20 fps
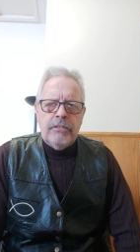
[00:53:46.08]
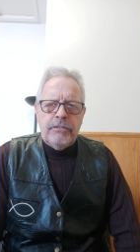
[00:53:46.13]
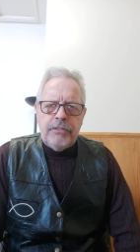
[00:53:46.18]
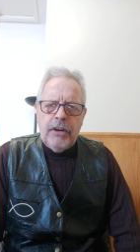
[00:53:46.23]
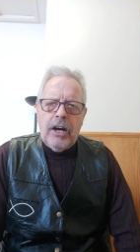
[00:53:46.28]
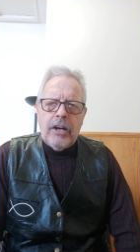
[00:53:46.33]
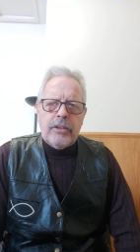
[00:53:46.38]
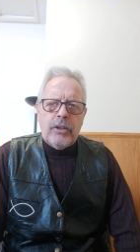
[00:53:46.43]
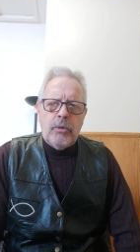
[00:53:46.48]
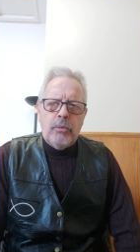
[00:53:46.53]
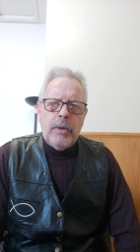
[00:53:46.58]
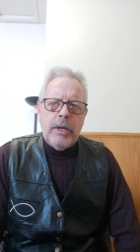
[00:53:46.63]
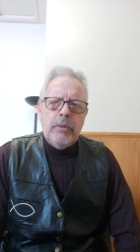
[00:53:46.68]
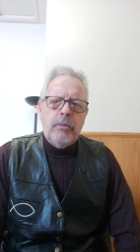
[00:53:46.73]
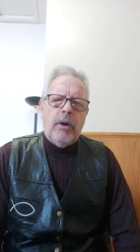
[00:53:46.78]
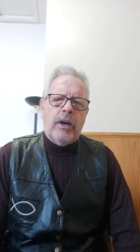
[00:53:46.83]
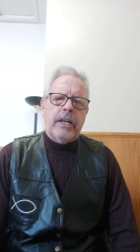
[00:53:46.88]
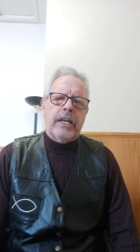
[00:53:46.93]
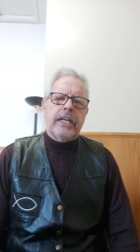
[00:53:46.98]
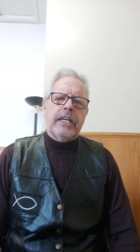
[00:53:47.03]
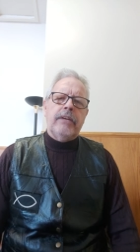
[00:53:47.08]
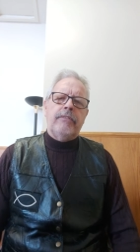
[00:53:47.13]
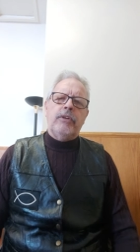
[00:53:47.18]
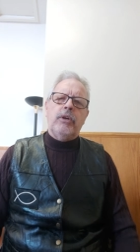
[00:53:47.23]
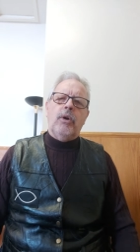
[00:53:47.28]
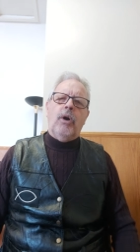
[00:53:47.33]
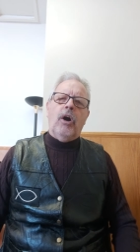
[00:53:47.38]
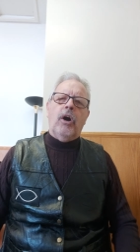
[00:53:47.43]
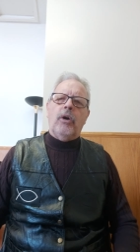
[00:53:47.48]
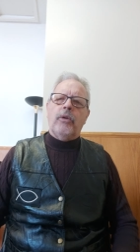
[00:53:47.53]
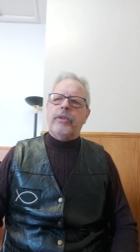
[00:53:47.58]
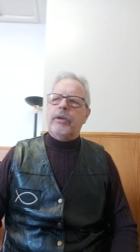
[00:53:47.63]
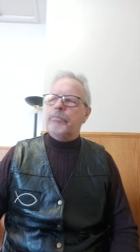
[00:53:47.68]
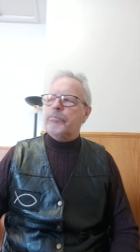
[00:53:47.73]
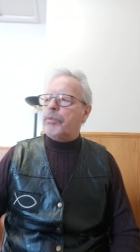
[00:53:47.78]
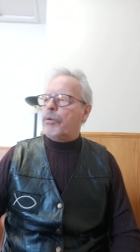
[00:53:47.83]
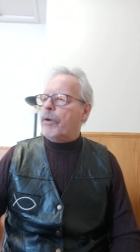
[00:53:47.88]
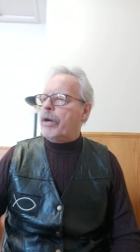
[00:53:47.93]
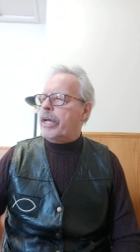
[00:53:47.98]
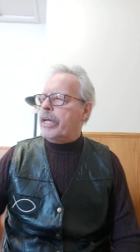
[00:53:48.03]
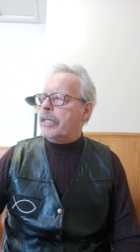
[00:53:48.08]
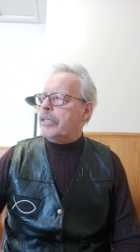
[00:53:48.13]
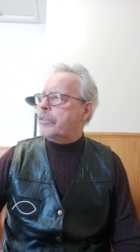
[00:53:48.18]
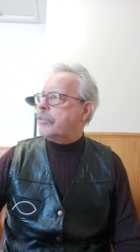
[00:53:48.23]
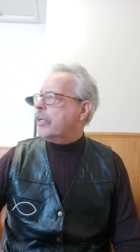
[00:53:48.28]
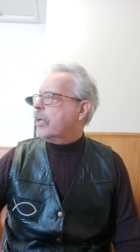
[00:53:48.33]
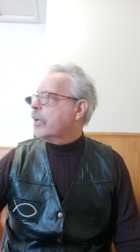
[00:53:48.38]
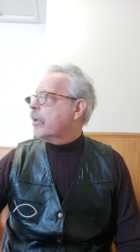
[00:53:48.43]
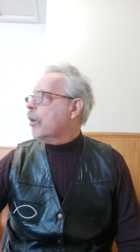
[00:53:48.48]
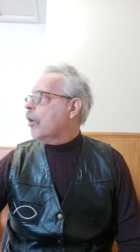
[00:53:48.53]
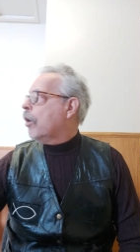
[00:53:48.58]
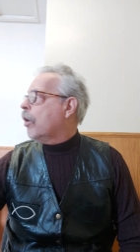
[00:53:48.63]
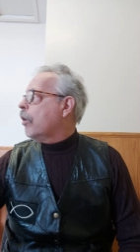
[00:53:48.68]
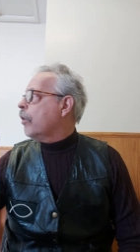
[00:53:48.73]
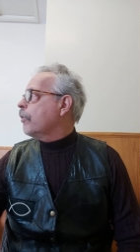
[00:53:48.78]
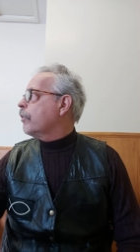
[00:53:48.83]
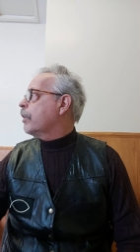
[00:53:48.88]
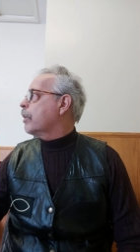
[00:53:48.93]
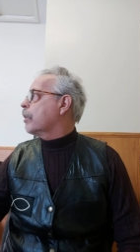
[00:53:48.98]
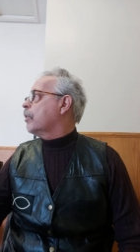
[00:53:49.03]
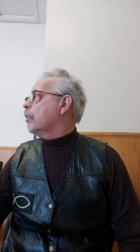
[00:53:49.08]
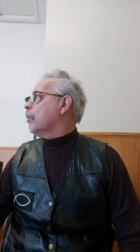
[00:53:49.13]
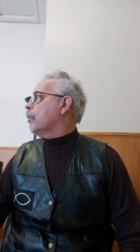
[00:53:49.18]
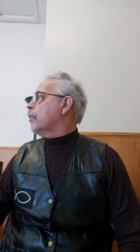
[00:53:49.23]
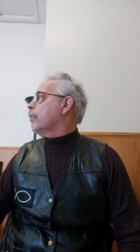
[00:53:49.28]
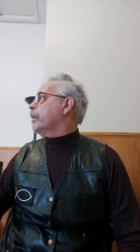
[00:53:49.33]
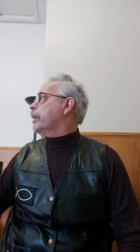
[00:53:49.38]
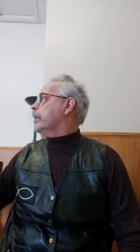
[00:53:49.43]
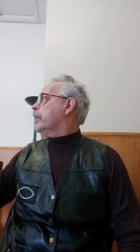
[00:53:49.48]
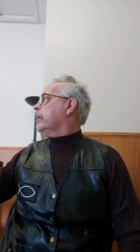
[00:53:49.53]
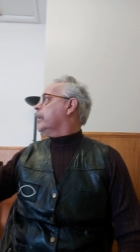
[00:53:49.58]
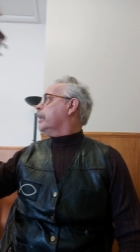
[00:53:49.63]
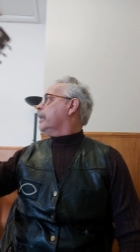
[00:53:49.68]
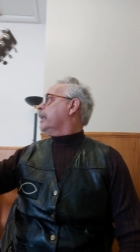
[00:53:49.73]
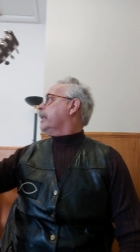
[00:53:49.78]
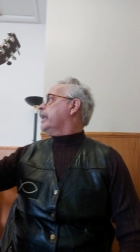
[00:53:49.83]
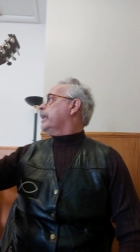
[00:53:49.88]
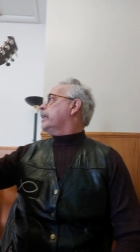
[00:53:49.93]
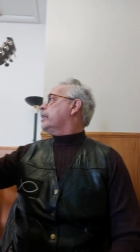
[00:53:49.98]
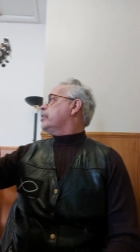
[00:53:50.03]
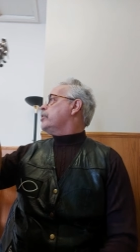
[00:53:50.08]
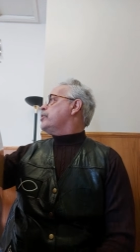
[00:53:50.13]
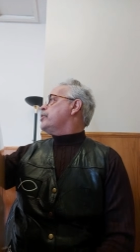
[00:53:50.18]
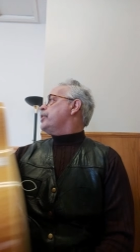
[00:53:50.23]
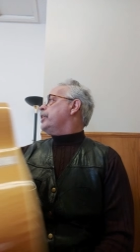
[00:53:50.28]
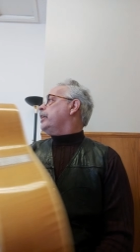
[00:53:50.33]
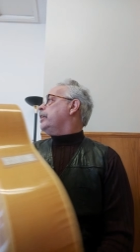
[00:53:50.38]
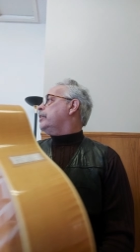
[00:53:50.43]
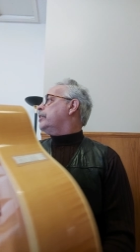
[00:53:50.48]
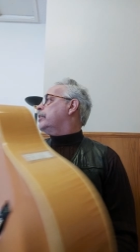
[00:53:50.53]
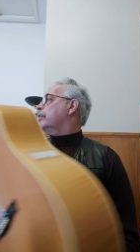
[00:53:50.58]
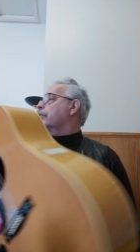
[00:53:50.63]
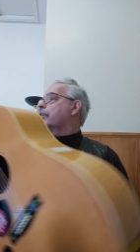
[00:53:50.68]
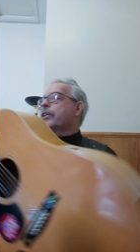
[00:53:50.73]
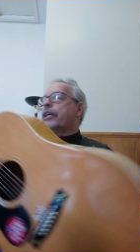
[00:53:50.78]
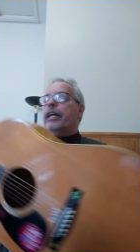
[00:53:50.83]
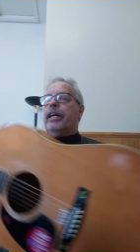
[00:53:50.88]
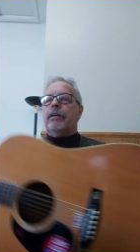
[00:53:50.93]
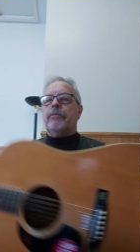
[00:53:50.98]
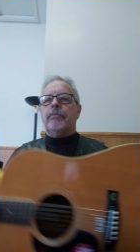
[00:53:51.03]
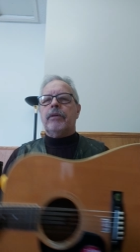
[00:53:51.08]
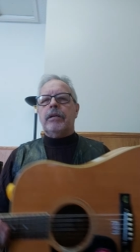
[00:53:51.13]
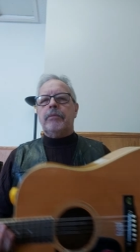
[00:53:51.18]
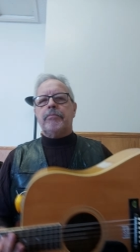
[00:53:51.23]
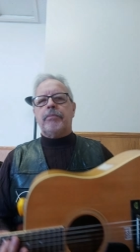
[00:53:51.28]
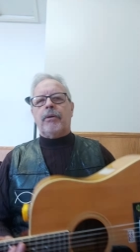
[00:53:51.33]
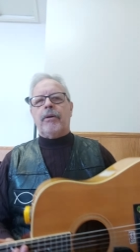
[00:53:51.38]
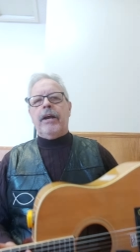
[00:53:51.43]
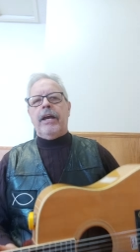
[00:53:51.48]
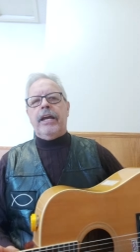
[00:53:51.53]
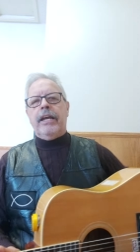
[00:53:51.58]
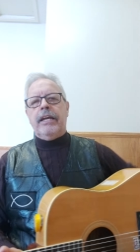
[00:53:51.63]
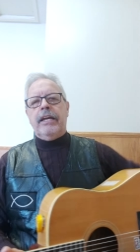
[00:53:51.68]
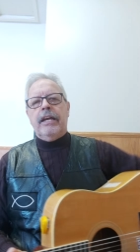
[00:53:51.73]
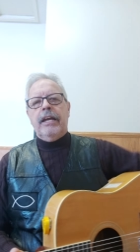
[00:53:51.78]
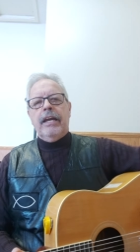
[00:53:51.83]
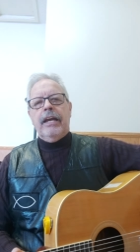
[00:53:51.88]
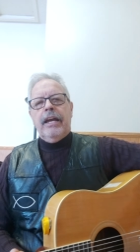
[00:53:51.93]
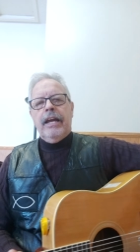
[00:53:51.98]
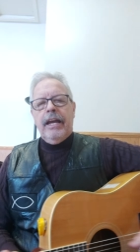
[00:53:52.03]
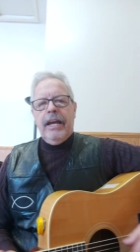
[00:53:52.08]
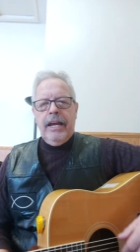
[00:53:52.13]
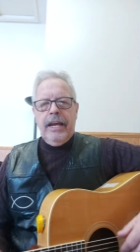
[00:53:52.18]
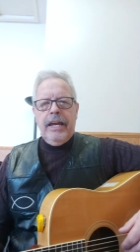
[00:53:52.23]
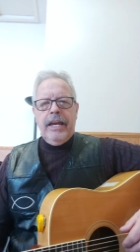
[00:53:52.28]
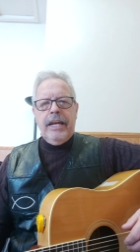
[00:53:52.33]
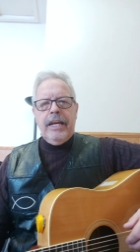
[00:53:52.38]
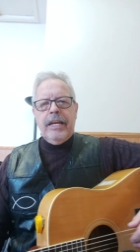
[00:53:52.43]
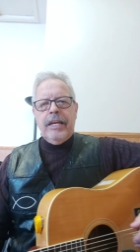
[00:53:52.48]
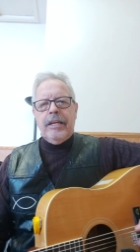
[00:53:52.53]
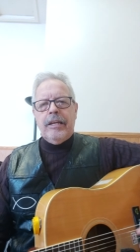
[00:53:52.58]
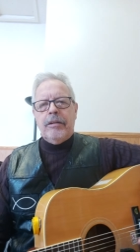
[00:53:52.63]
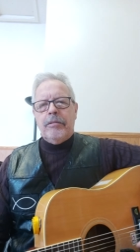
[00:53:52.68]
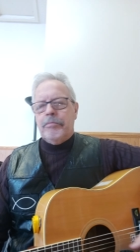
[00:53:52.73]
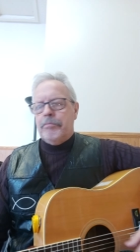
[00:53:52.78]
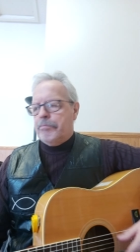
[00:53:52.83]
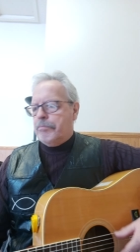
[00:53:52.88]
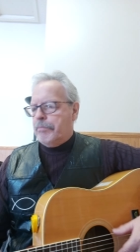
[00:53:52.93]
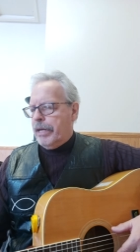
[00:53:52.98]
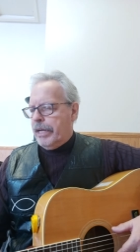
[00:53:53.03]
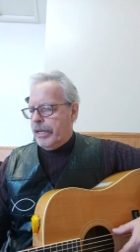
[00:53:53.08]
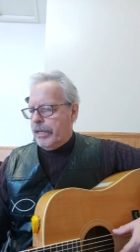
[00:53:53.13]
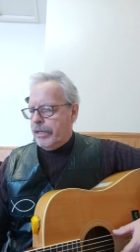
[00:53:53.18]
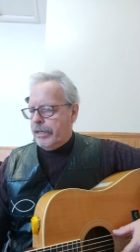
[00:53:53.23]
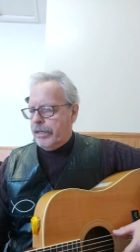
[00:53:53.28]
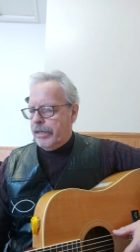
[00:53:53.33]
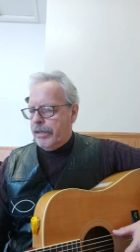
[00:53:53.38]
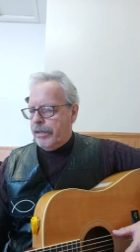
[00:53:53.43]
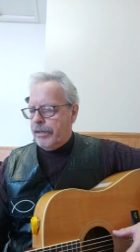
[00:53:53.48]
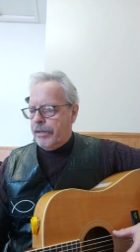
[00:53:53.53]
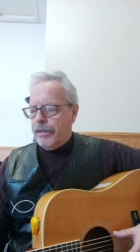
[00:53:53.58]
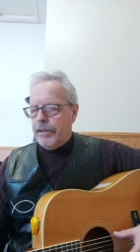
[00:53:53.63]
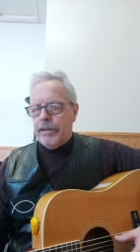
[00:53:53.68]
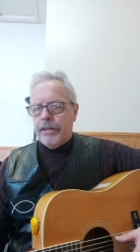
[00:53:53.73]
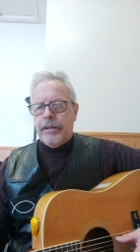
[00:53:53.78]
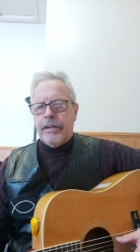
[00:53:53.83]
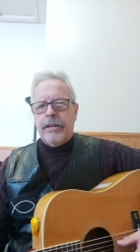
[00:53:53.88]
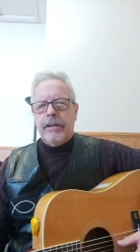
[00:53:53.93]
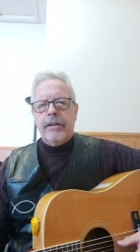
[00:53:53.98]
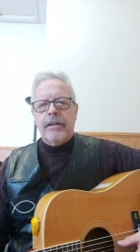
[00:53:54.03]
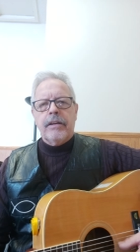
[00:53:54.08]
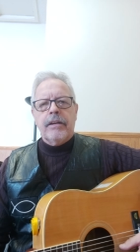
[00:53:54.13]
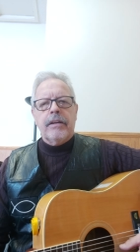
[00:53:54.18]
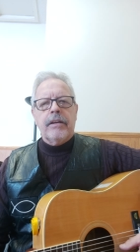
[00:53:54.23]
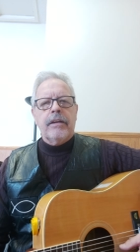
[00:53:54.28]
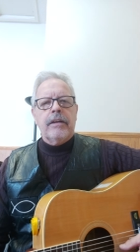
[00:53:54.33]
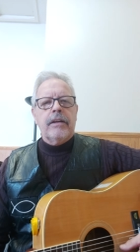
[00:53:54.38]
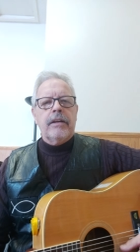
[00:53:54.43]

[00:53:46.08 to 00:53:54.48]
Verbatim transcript: Father, we want to give you all the praise and all the glory. In Jesus' name we pray. Amen.